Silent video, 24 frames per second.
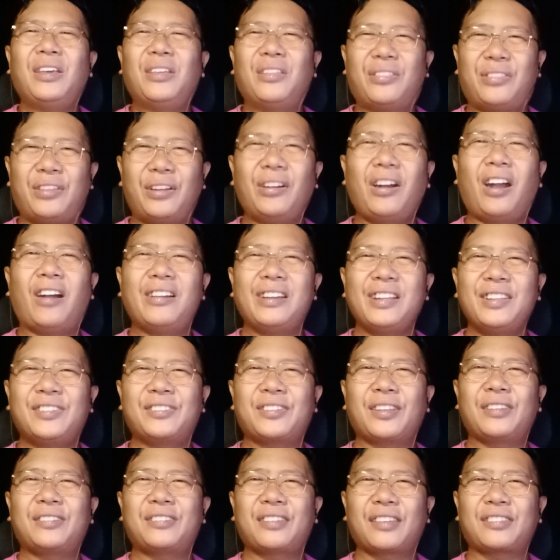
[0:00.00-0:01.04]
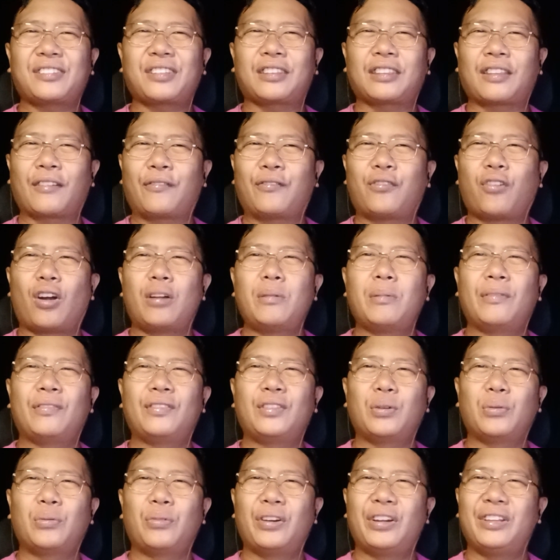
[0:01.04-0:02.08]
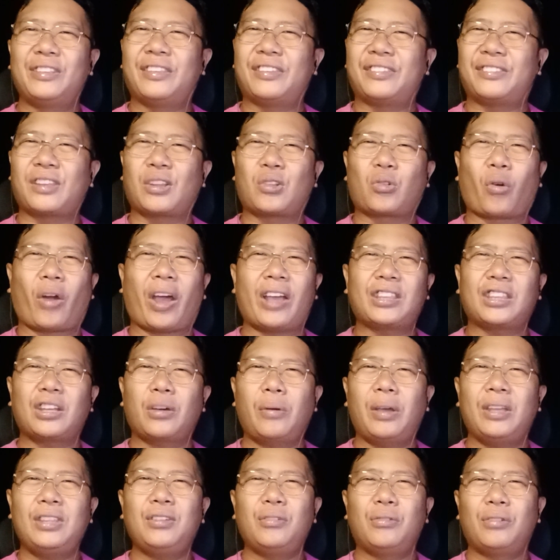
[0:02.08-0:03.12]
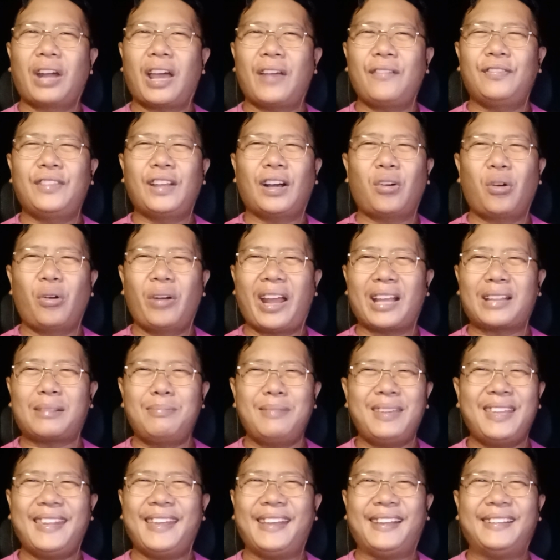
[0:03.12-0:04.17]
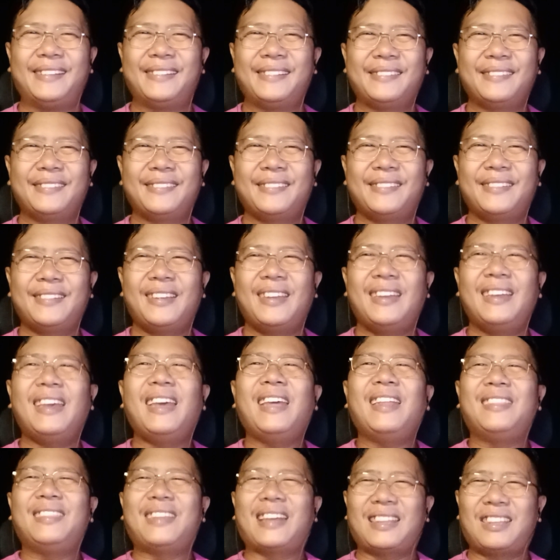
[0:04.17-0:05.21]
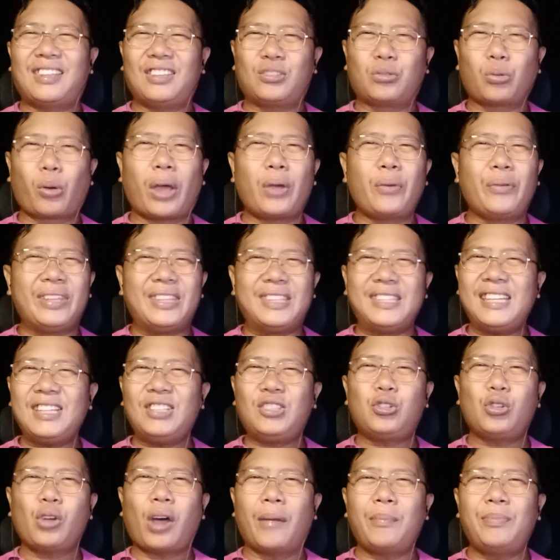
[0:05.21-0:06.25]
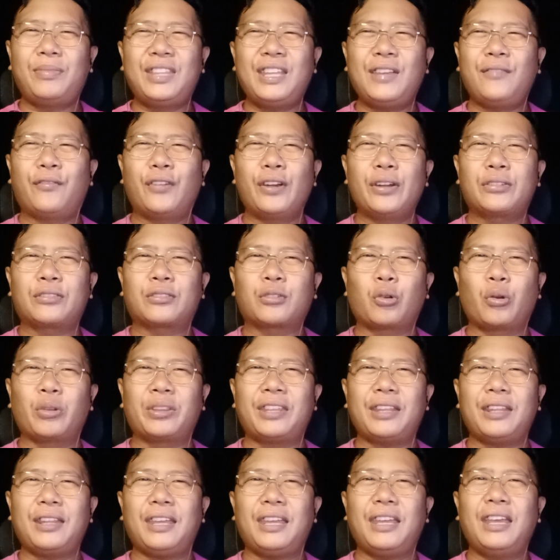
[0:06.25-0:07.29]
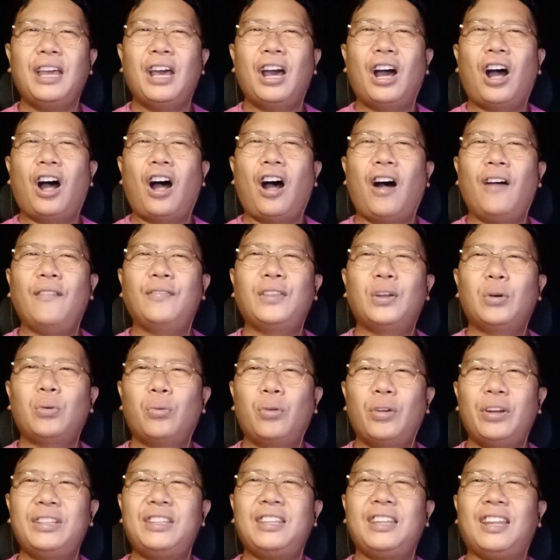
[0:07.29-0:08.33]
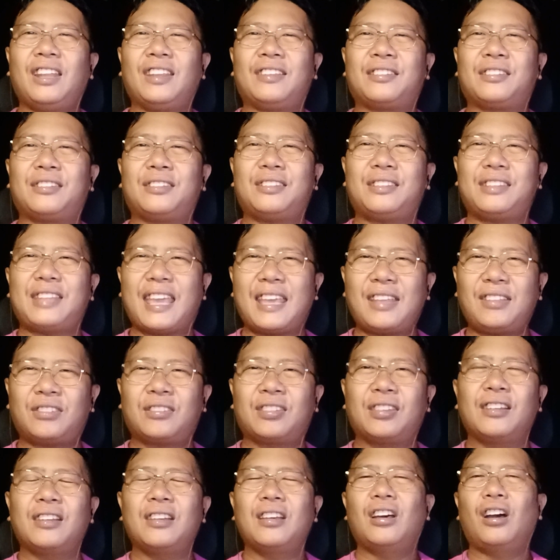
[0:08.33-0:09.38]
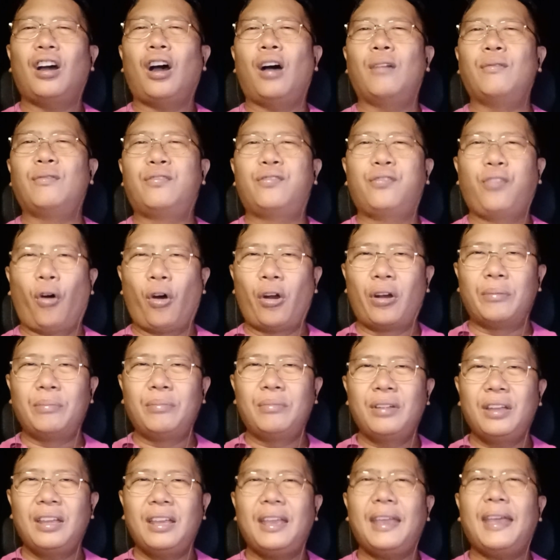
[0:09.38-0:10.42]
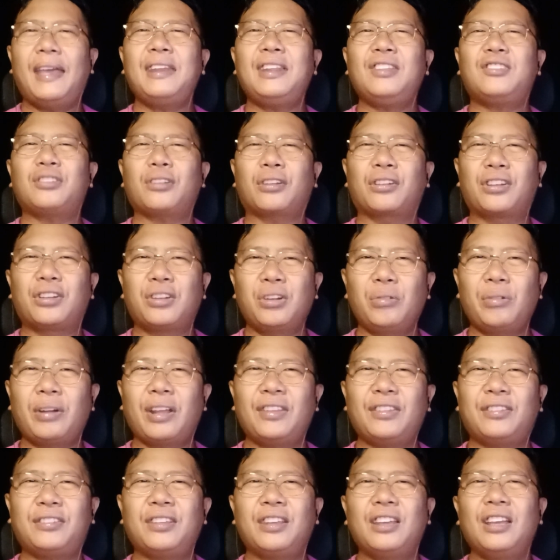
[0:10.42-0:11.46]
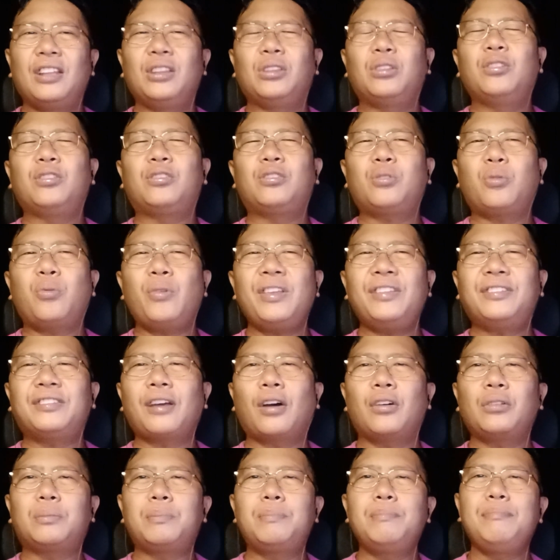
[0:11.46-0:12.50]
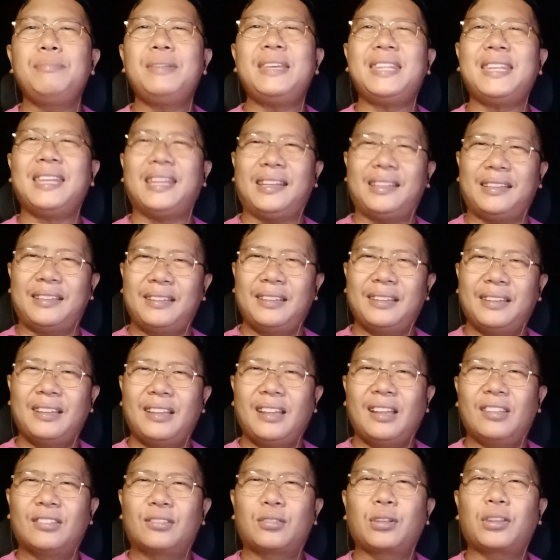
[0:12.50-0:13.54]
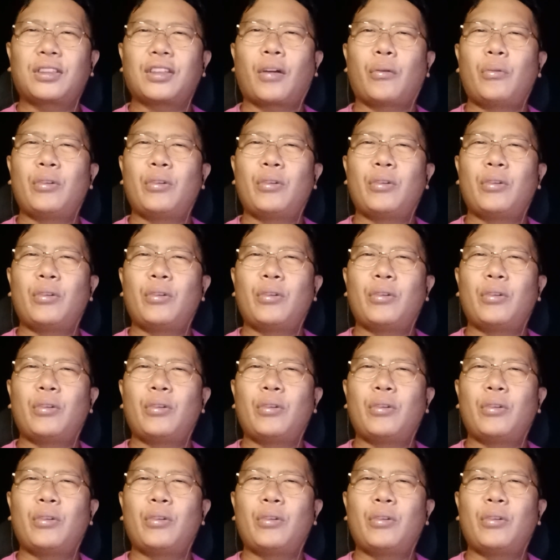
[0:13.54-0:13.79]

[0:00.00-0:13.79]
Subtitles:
There are instances that the form of the word does not right away derive the correct meaning. That is why we need to have deeper scrutiny of the word in its state of form and its occurrence to squeeze out meaning so that our